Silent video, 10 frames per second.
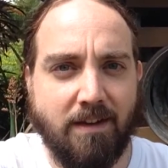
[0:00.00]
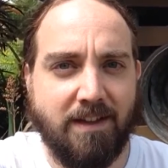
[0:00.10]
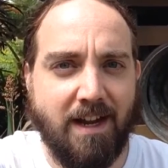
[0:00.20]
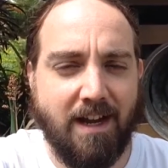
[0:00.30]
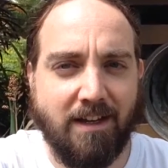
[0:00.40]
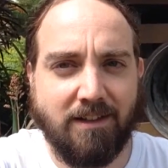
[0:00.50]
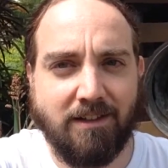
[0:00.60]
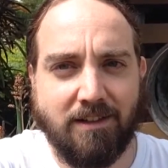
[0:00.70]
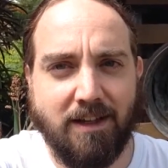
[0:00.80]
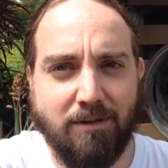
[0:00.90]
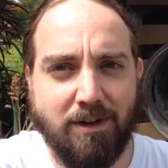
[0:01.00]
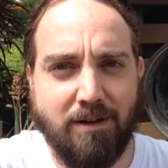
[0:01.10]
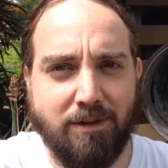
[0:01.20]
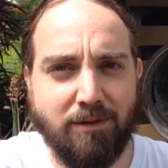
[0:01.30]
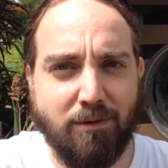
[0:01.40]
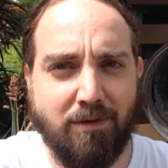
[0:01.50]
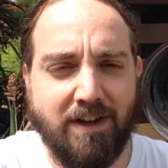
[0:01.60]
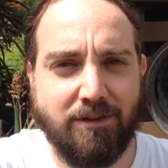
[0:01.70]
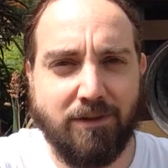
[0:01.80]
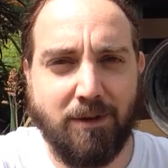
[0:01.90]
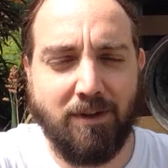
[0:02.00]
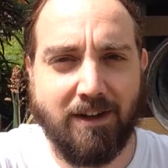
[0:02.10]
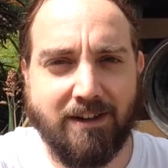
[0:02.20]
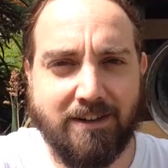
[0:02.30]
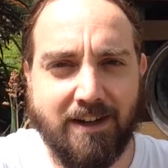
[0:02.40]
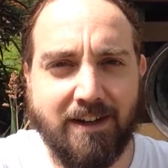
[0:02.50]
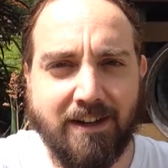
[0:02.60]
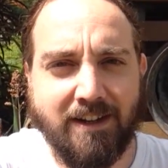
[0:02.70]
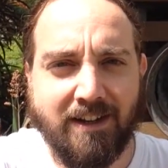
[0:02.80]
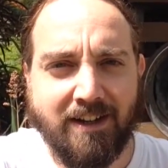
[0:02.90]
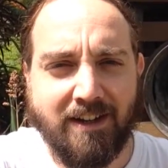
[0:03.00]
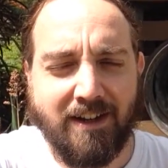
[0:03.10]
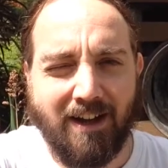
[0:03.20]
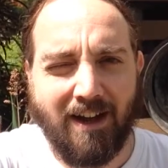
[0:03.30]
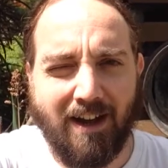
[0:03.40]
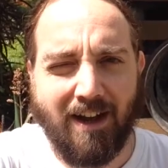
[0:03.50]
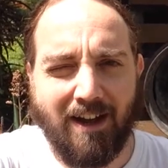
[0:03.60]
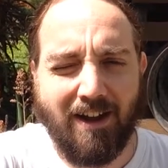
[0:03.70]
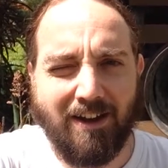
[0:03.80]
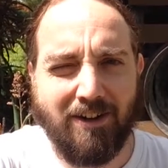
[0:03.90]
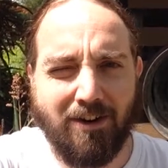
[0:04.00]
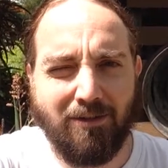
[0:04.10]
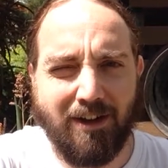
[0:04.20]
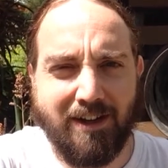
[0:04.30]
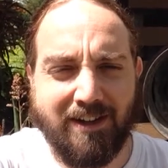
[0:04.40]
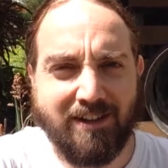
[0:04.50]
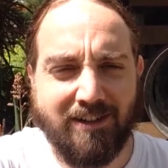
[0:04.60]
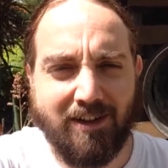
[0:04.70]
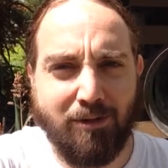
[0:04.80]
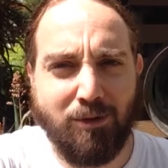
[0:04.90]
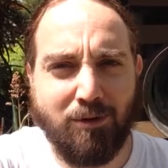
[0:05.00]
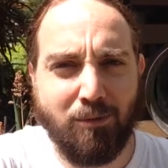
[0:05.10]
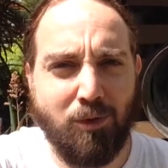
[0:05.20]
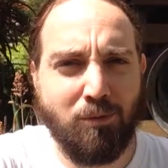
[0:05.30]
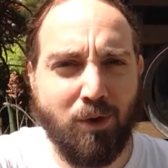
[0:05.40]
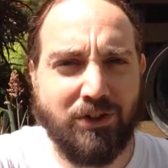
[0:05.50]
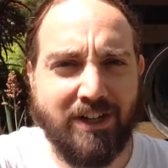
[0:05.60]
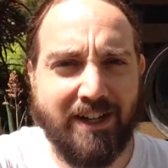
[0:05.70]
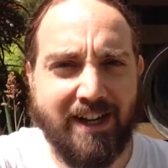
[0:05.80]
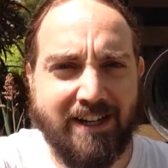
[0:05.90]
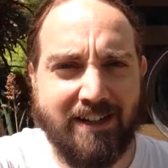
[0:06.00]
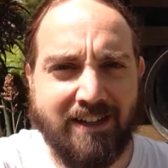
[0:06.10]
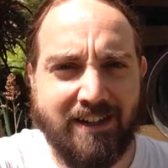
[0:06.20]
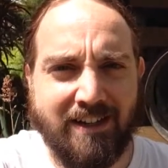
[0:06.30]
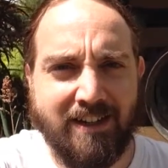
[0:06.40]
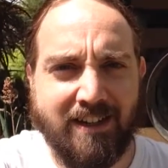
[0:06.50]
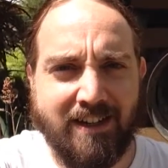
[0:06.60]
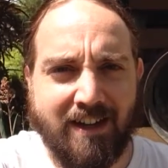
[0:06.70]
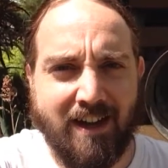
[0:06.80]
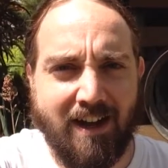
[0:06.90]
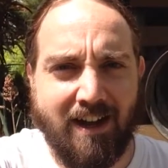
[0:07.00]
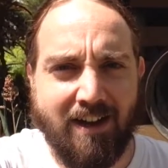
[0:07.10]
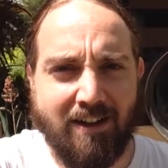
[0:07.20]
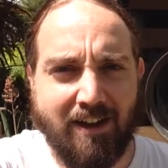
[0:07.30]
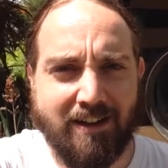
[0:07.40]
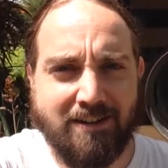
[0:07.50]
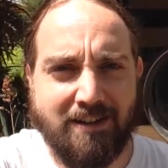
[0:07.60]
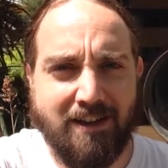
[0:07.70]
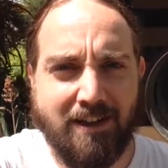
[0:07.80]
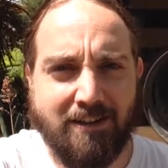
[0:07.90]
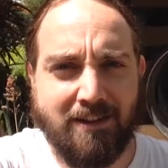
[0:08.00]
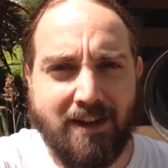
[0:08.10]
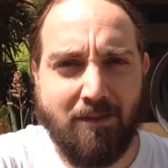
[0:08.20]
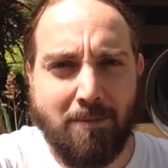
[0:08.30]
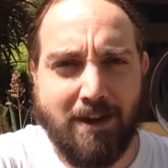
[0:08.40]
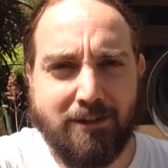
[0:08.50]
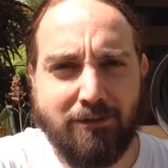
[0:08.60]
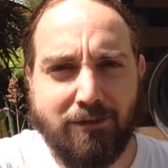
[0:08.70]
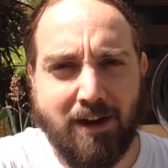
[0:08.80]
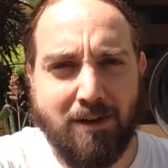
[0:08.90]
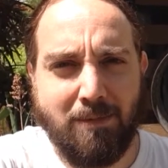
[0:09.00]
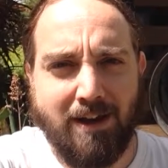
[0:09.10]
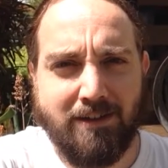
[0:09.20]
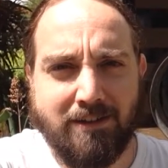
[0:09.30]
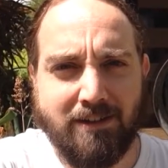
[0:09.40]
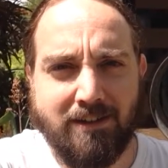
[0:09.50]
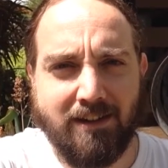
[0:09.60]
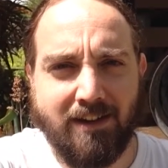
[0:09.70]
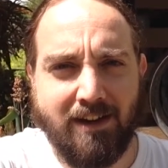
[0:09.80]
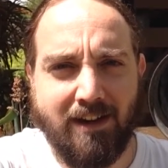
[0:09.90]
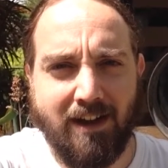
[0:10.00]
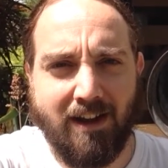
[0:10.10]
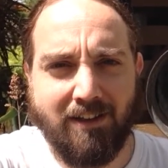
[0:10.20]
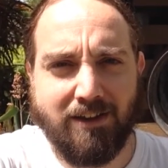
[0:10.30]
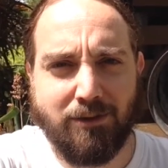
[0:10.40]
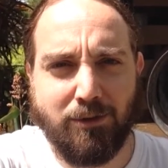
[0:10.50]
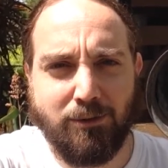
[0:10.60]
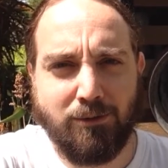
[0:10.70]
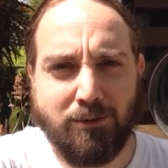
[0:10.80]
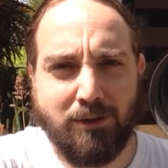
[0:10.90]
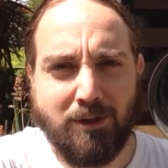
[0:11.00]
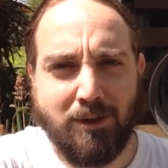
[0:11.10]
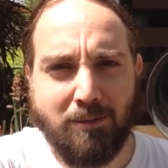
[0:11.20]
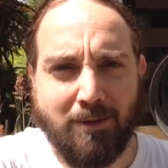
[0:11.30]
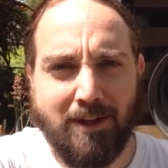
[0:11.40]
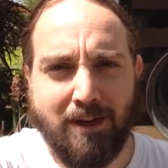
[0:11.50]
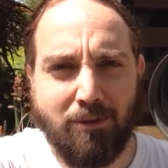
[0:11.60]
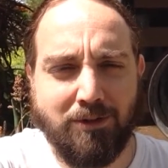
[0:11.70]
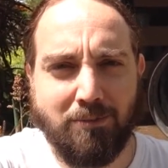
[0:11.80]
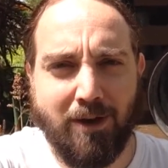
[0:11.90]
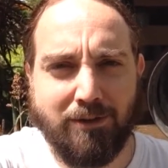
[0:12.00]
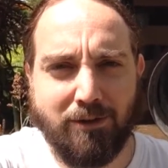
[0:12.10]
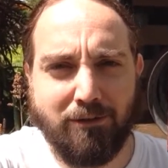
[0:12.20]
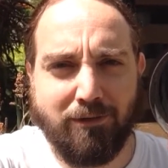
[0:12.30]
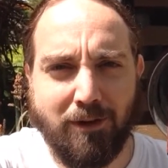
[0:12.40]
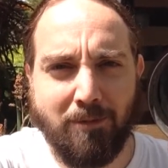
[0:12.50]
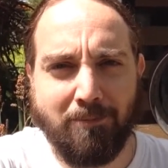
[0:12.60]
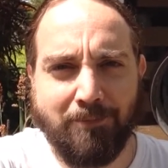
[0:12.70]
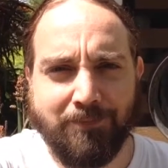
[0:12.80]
Yeah, it was a revenge film, like I said. I don't really, I wouldn't watch it again. I can see that this would have a massive fan base, and that's cool. But yeah, it wasn't my sort of film.